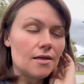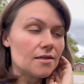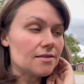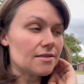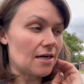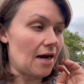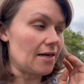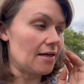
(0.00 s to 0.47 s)

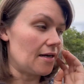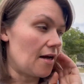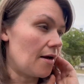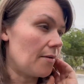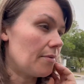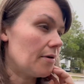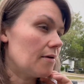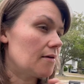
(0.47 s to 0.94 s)
tidied
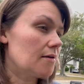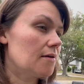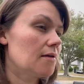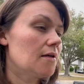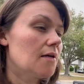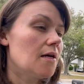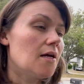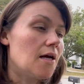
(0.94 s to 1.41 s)
up
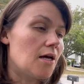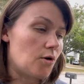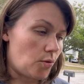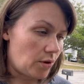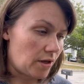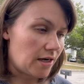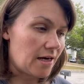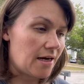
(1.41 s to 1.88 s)
and
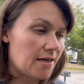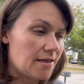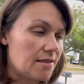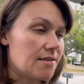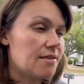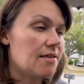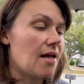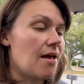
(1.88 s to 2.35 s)

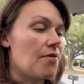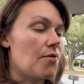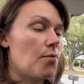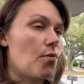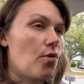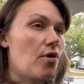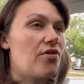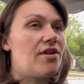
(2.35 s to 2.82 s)
organized. And the
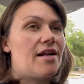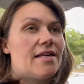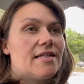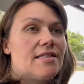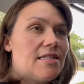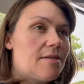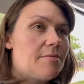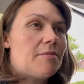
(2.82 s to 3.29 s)
more that I
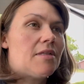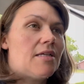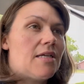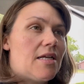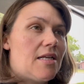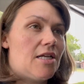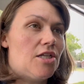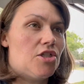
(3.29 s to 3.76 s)
deep
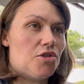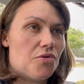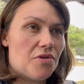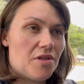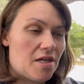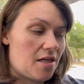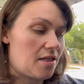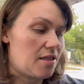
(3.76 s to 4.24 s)
clean and do
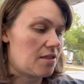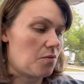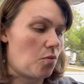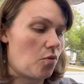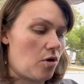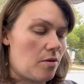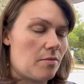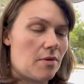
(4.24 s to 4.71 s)
things, the
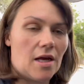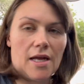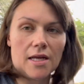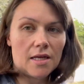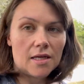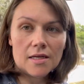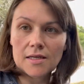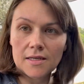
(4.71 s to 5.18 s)
more I'm
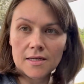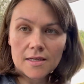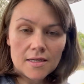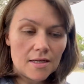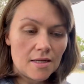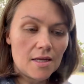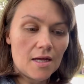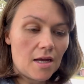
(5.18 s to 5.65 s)
like,
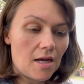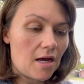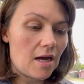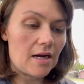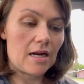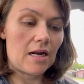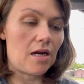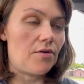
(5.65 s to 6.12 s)

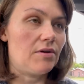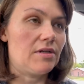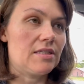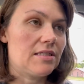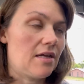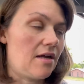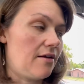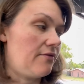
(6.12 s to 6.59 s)
I gotta get rid of
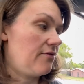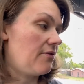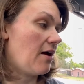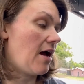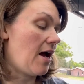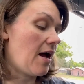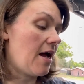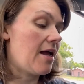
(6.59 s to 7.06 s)
stuff.
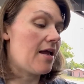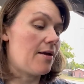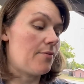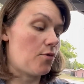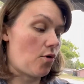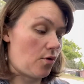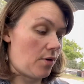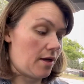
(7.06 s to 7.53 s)
I
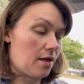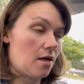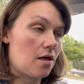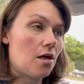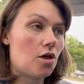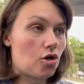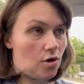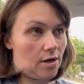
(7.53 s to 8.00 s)
am going
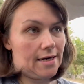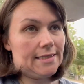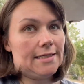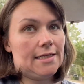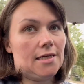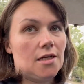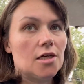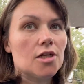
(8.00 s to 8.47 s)

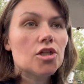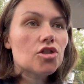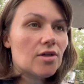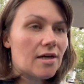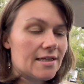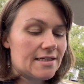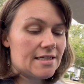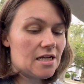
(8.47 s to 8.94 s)
crazy
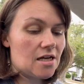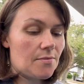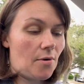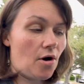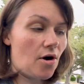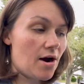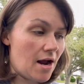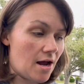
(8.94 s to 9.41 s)
trying to
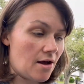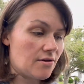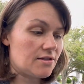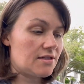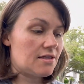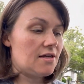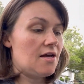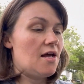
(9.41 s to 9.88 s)
keep our house
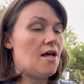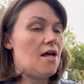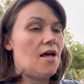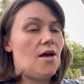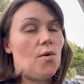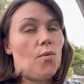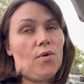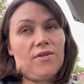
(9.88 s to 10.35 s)

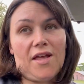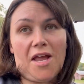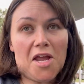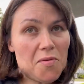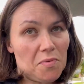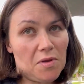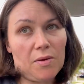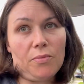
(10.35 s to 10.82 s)
with
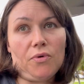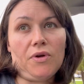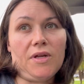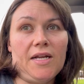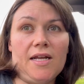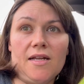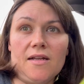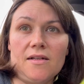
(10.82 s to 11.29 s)
8 people
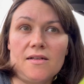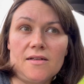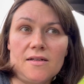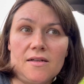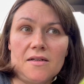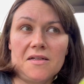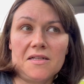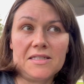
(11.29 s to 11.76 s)
in it
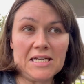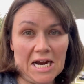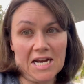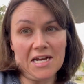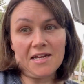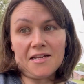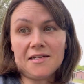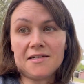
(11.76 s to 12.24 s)

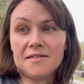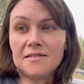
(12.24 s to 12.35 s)
tidy.